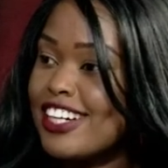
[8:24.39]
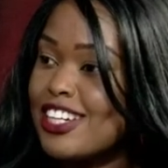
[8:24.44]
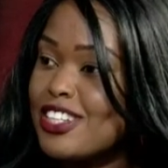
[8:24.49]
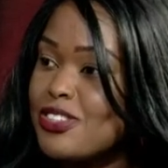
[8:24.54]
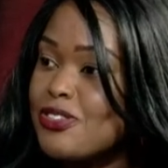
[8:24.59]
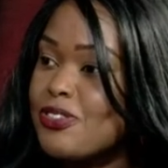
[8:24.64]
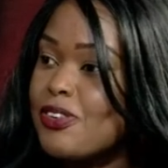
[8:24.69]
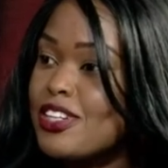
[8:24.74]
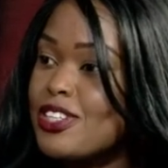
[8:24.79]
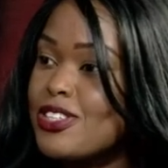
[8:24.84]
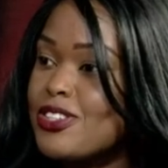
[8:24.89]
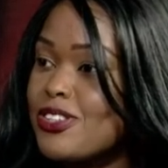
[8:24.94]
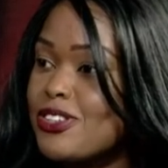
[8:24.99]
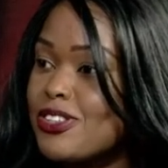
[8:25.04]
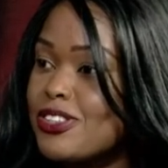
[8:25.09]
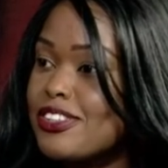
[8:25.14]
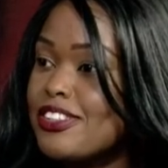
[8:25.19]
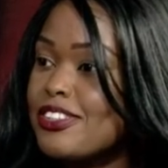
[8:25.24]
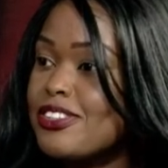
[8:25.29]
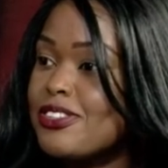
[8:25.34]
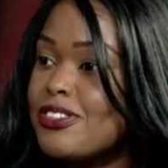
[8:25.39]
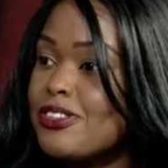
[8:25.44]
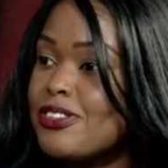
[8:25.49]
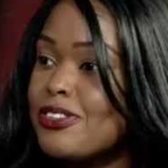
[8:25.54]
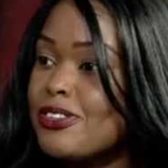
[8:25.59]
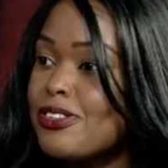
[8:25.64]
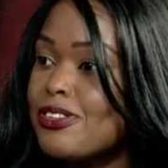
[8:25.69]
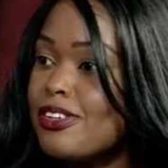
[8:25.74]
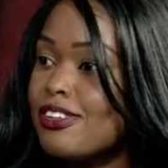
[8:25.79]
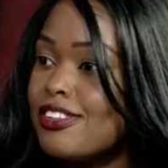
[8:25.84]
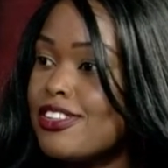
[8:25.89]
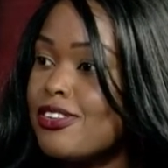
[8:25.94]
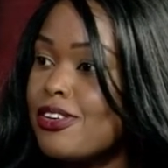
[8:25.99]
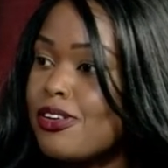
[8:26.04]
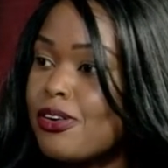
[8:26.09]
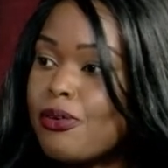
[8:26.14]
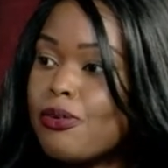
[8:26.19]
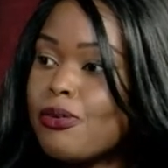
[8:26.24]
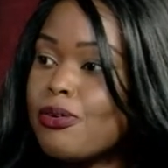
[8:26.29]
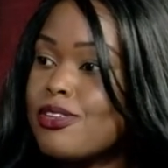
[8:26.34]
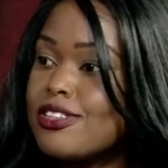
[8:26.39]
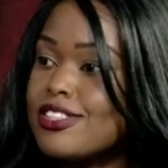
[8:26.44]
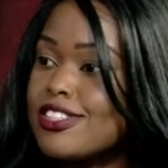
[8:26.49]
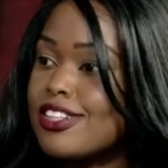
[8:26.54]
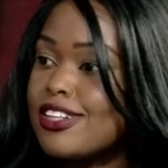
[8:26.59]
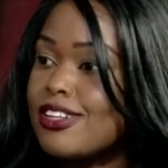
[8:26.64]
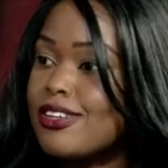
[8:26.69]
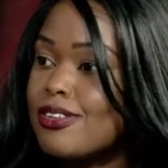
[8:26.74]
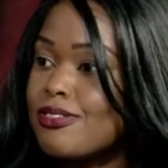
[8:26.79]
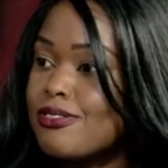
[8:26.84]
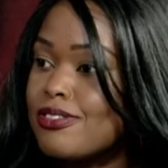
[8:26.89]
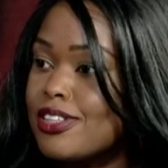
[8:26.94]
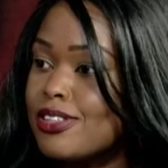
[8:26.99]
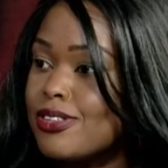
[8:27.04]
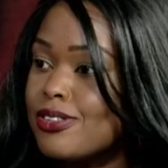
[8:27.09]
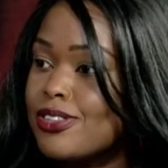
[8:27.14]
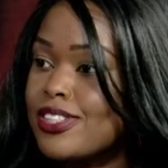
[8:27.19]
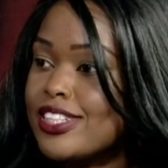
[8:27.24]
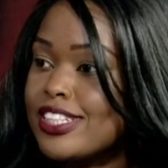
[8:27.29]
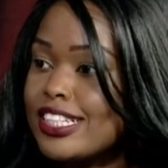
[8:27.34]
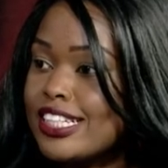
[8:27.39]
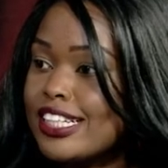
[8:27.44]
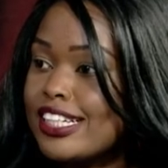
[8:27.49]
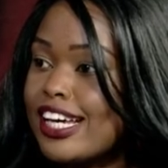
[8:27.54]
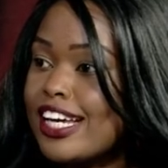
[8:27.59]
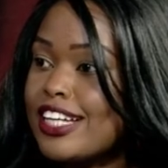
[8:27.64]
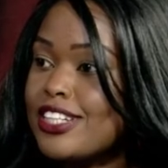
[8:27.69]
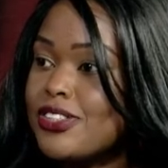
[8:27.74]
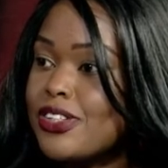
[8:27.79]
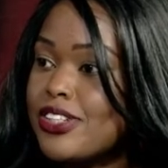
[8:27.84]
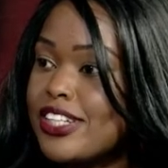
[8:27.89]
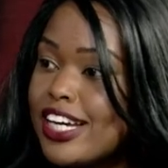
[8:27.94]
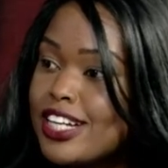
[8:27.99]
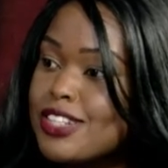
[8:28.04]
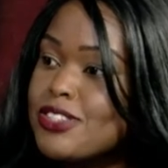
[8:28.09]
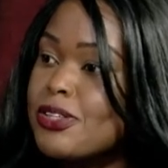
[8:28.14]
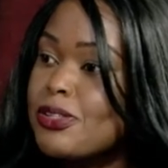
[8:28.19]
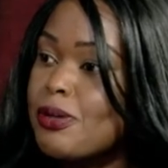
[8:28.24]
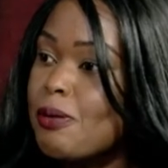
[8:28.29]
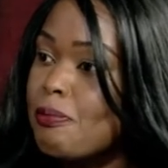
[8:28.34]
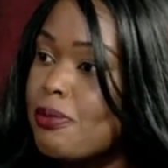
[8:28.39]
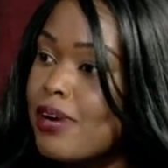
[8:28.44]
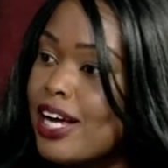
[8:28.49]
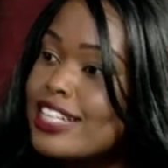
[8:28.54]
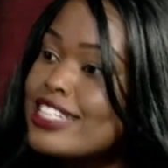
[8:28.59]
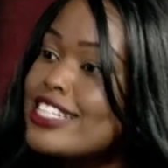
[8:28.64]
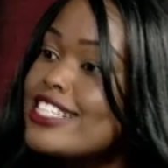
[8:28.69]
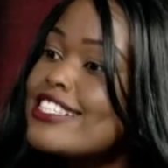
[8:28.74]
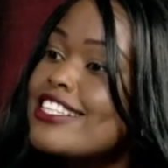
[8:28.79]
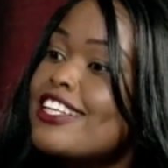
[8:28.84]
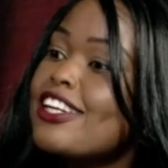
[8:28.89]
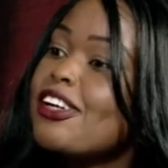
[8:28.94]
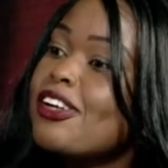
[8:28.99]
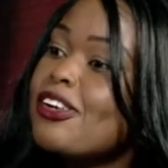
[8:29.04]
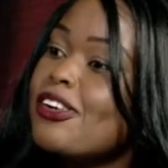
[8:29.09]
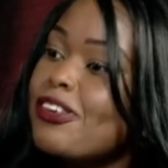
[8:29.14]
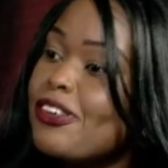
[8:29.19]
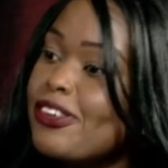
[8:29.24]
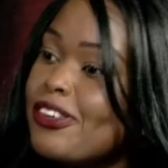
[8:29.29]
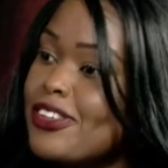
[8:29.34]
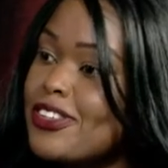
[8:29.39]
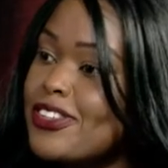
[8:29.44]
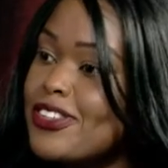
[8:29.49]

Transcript: graduation? You you're a holder of a law degree and you're yet you're not practicing law.